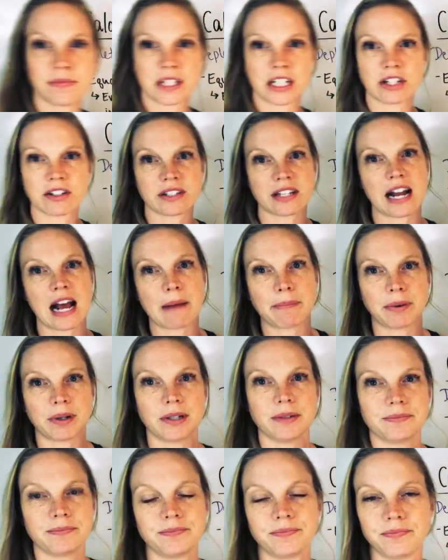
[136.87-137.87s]
here's an
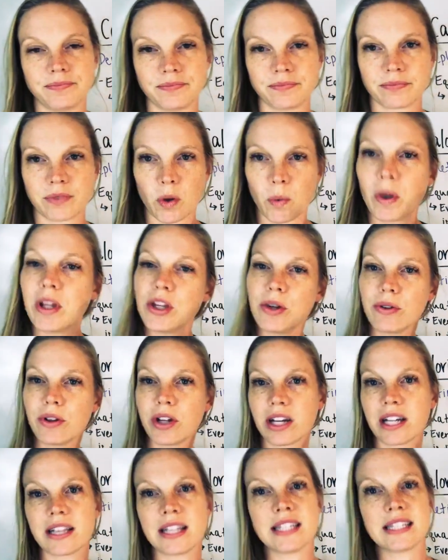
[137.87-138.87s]
apple. When you
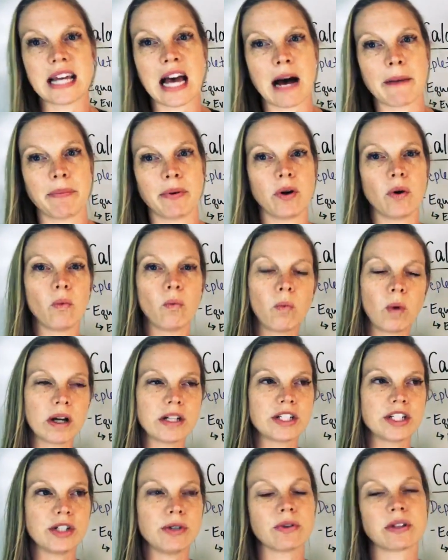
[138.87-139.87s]
look at this apple,
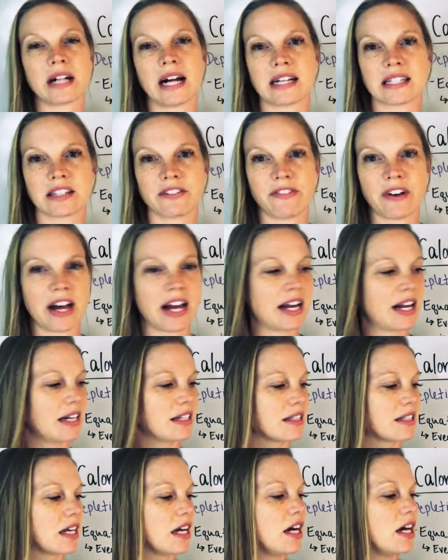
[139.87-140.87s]
what do you classify it
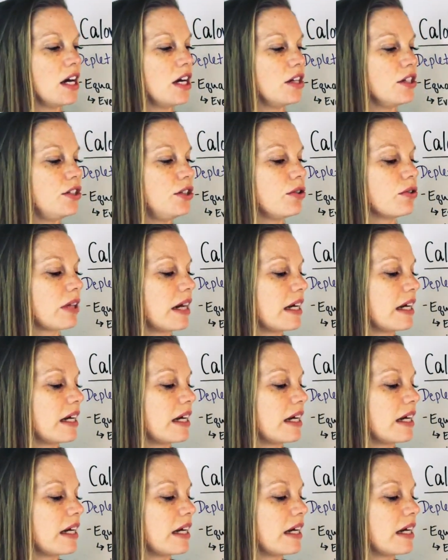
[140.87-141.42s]
as? Do you